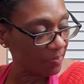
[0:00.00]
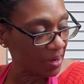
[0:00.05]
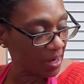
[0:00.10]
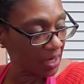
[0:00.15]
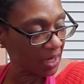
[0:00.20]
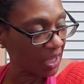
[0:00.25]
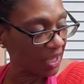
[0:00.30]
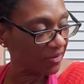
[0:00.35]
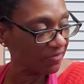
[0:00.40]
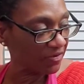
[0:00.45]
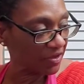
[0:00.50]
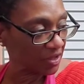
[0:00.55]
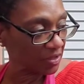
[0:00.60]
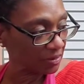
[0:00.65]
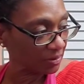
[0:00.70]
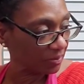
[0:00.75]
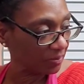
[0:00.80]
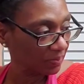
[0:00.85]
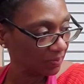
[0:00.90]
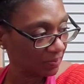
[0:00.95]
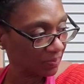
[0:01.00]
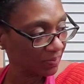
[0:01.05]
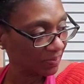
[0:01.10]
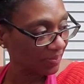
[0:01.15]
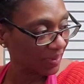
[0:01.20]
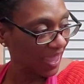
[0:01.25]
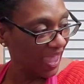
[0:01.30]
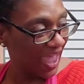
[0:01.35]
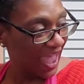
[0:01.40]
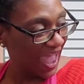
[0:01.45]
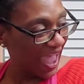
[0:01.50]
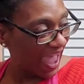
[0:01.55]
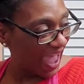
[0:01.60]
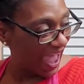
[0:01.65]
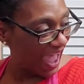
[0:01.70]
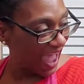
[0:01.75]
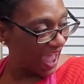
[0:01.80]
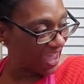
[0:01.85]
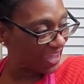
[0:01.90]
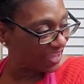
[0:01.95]
Come here, Livy.
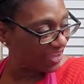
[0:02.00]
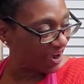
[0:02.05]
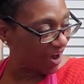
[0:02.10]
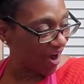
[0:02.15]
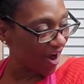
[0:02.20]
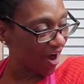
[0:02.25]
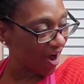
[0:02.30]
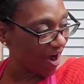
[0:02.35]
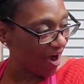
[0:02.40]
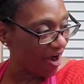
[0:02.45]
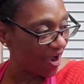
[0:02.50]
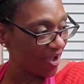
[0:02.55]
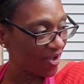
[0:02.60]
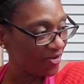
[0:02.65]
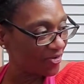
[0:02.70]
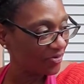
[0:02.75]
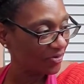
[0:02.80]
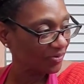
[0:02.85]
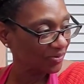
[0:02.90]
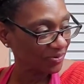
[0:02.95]
Hey, girl.